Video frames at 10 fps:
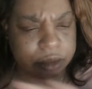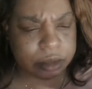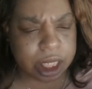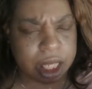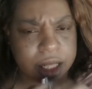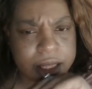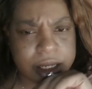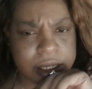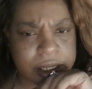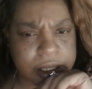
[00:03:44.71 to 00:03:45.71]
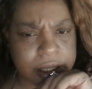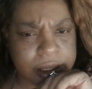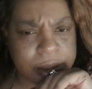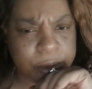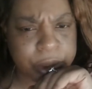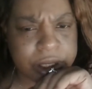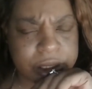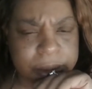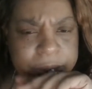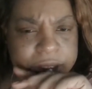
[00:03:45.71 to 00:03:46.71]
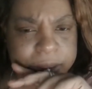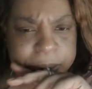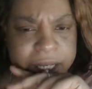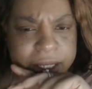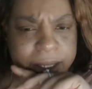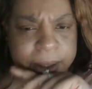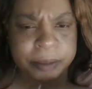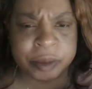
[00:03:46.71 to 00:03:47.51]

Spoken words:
Anthony and William to make up